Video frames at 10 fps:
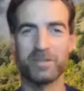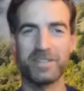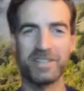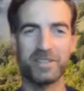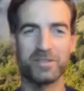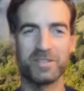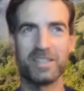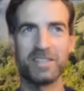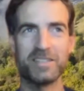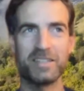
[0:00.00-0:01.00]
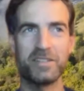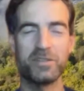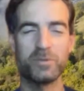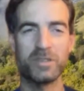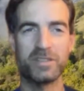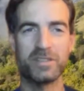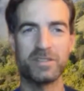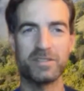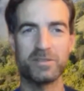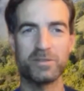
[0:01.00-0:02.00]
Thank you. Daniel, you want to
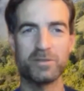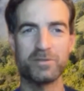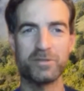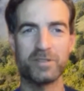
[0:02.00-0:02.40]
go for our